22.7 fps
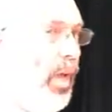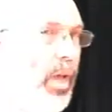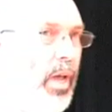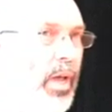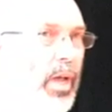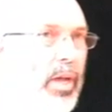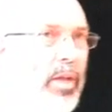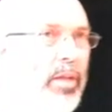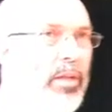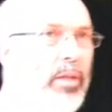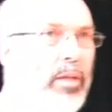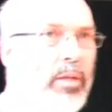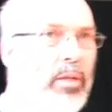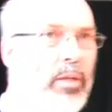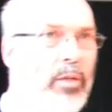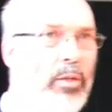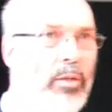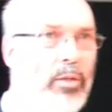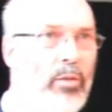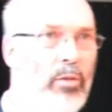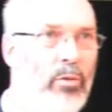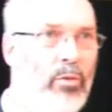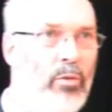Uh,
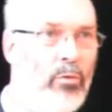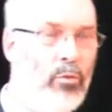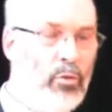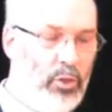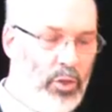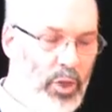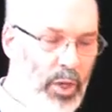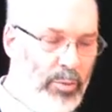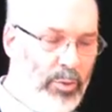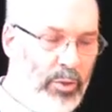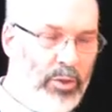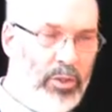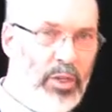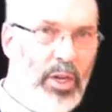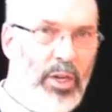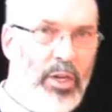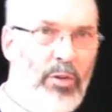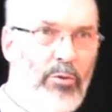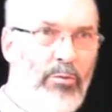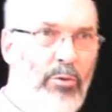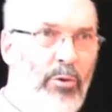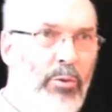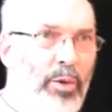stepping
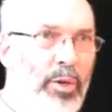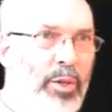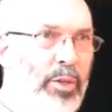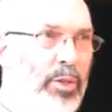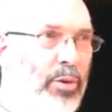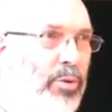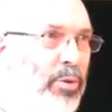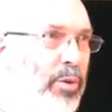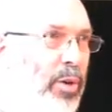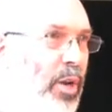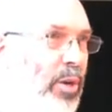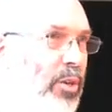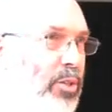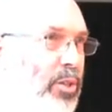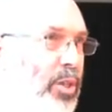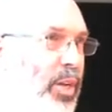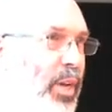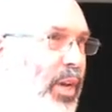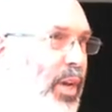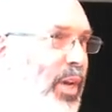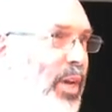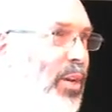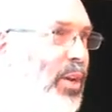slightly forward in the chronology
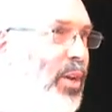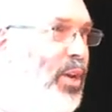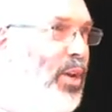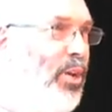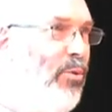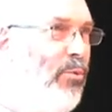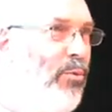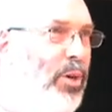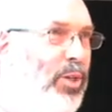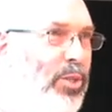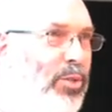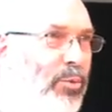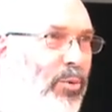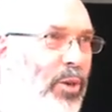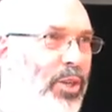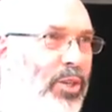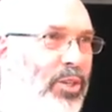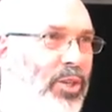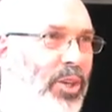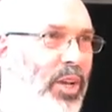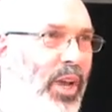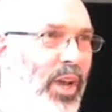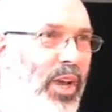now,
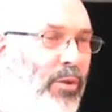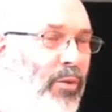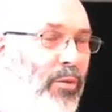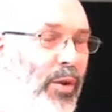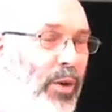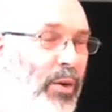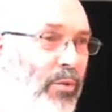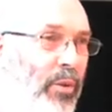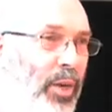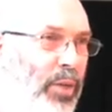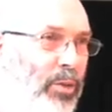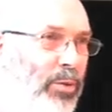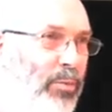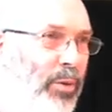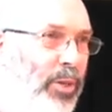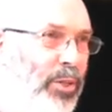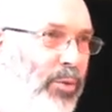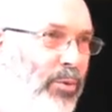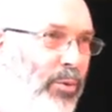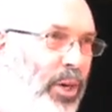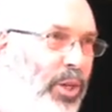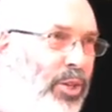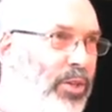resurrection, uh, yes,
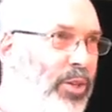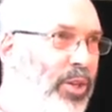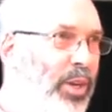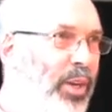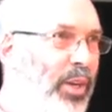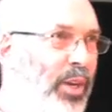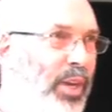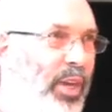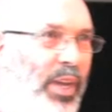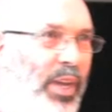resurrection